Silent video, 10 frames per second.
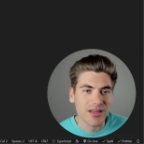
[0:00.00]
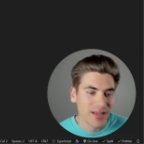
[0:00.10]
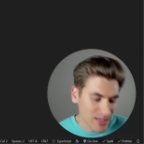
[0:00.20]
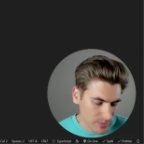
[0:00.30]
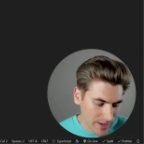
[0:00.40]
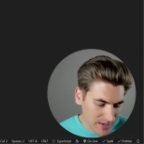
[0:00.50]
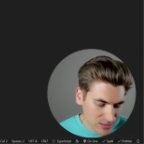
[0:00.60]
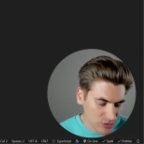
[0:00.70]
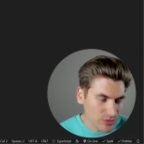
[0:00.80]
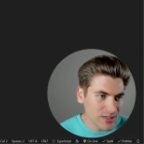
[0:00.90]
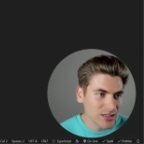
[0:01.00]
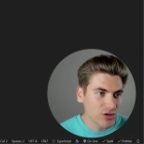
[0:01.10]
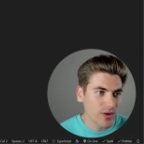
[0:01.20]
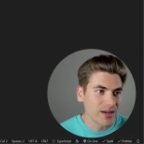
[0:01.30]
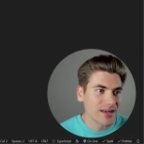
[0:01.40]
In the past, you would need to
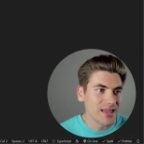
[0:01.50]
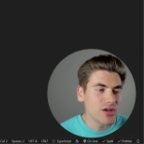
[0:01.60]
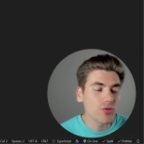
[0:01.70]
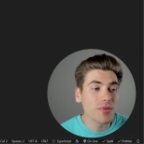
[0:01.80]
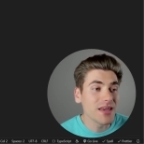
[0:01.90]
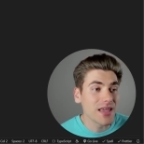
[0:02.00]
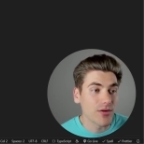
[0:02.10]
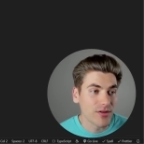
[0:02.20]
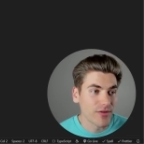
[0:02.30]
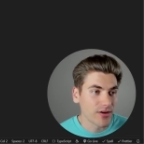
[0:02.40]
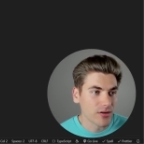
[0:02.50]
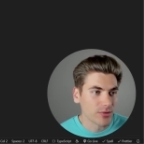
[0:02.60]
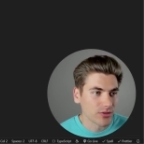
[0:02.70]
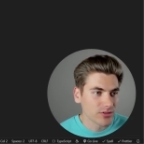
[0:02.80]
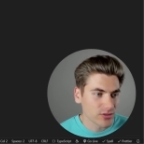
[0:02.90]
create an intermediary
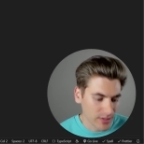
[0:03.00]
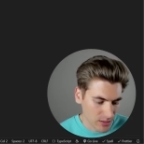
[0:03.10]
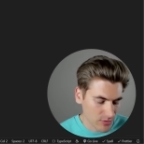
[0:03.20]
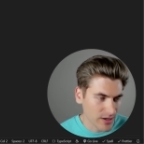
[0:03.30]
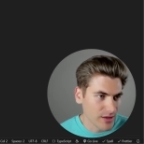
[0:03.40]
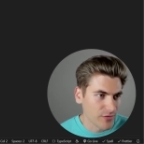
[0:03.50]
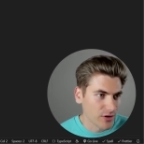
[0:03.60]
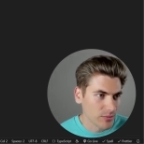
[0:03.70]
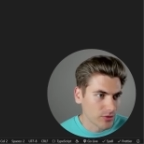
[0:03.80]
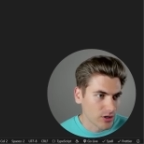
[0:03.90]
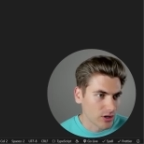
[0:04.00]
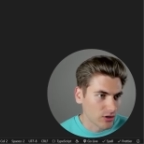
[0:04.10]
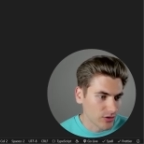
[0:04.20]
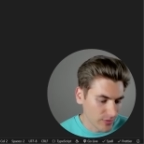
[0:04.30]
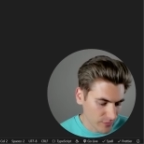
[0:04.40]
variable. So I could create a variable
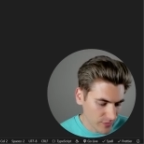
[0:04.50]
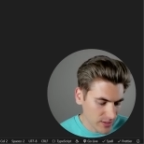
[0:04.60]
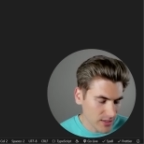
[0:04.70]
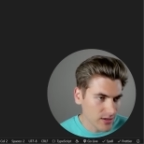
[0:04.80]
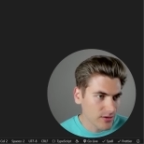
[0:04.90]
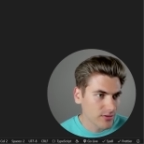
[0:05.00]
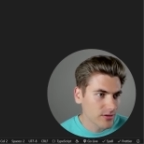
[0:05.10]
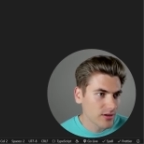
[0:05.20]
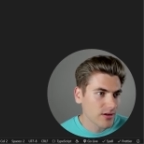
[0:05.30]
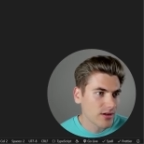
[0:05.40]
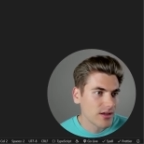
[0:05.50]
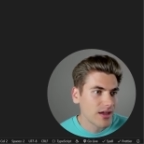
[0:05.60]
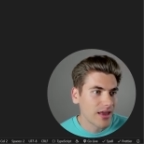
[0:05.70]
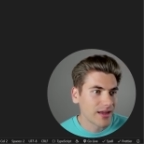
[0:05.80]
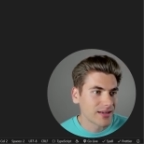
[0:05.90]
called v here
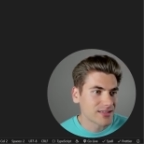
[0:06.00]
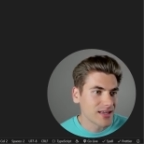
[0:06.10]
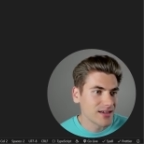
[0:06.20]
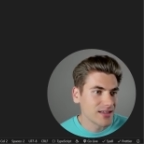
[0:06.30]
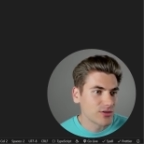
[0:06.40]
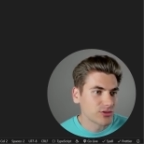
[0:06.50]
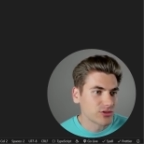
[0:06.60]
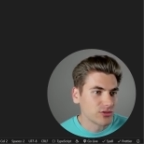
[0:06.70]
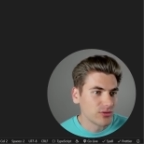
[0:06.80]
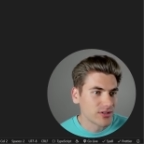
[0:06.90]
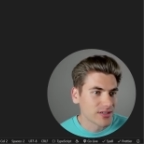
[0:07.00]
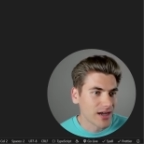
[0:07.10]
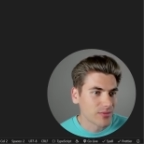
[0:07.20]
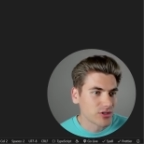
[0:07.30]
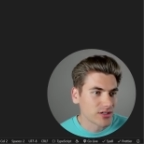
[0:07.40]
and I could set it equal to this
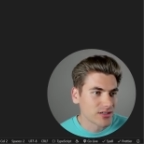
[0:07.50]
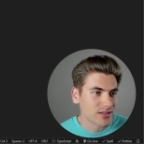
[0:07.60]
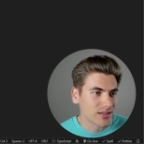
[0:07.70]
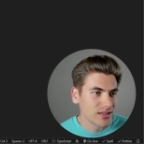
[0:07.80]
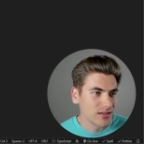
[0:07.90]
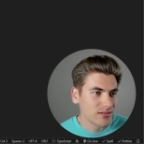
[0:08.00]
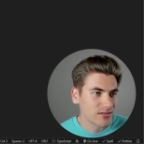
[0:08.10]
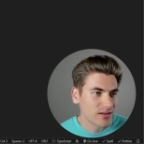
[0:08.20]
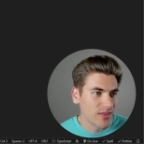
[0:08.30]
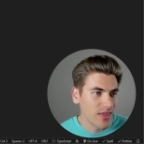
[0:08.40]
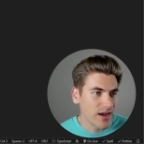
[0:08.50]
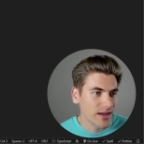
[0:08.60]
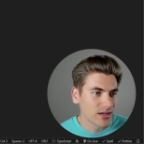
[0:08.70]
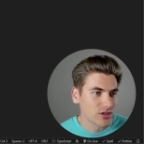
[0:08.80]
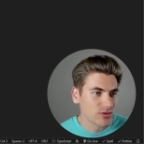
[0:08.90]
object key, and then I
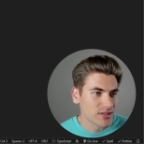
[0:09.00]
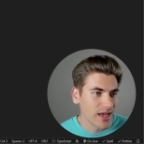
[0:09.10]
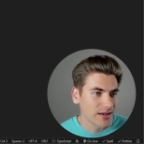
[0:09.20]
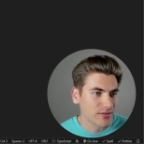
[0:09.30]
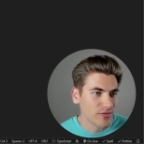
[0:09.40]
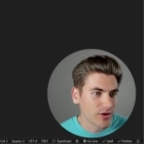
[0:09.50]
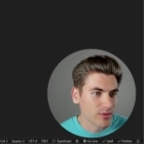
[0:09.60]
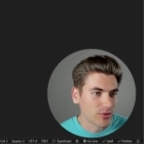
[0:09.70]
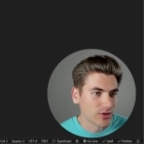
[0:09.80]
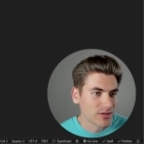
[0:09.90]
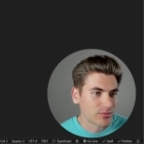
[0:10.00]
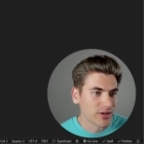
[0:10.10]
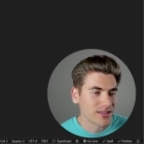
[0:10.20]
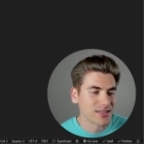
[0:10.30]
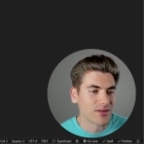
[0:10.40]
could use that variable in
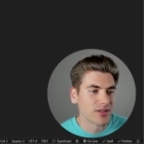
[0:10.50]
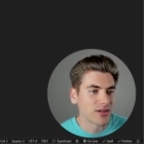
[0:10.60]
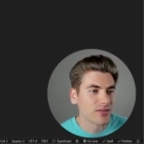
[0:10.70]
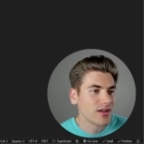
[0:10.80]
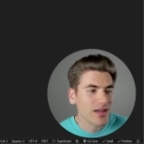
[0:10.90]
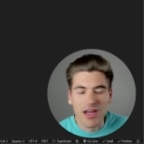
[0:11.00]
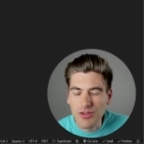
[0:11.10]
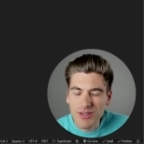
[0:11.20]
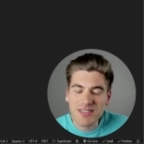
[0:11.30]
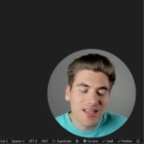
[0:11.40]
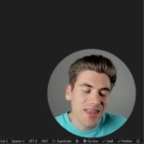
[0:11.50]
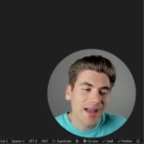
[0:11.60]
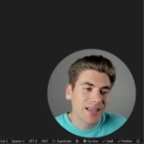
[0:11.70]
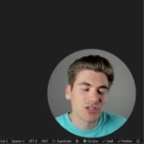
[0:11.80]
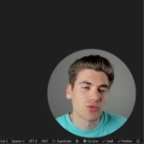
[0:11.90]
place down here, and you can see that
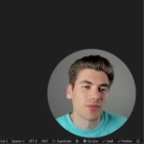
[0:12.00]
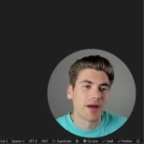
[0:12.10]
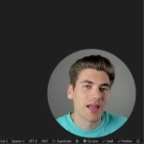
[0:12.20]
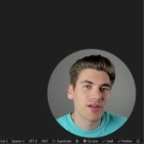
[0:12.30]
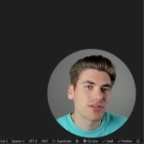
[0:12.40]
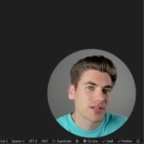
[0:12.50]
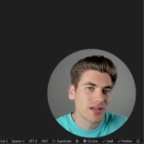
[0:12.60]
gets rid of my errors,